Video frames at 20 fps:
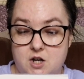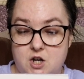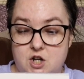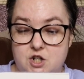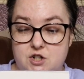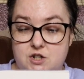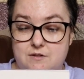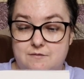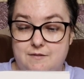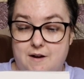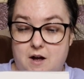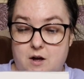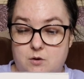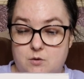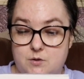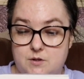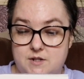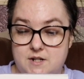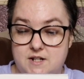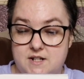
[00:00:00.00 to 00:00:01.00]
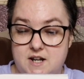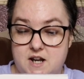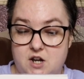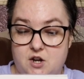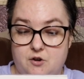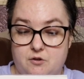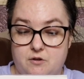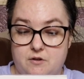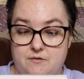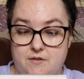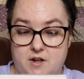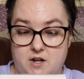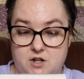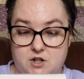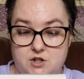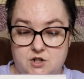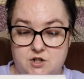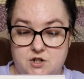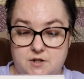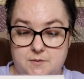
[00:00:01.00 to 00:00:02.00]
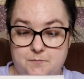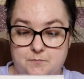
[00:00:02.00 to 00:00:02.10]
she vows to take her revenge.